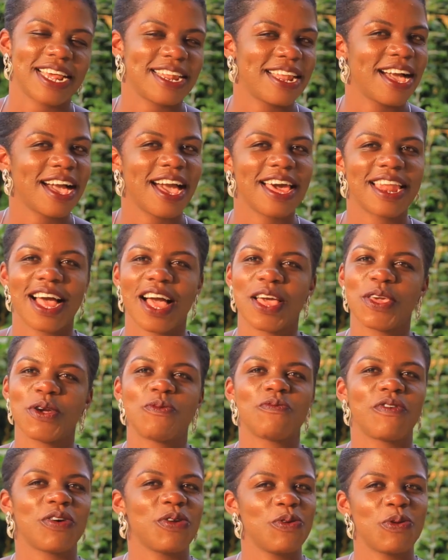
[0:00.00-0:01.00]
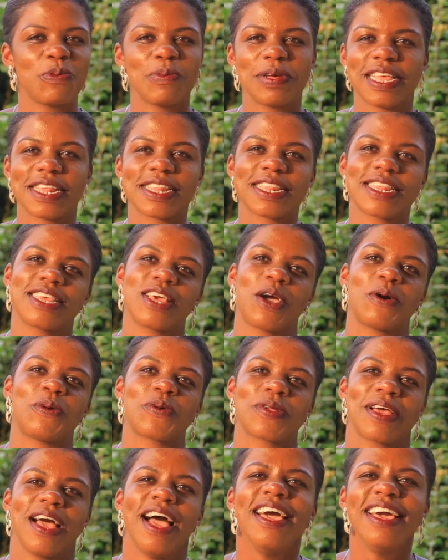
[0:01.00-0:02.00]
Sanagara yumva n'umunyezi
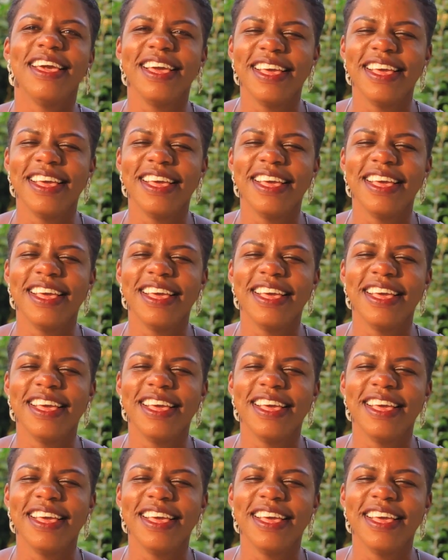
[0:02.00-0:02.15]
yahora.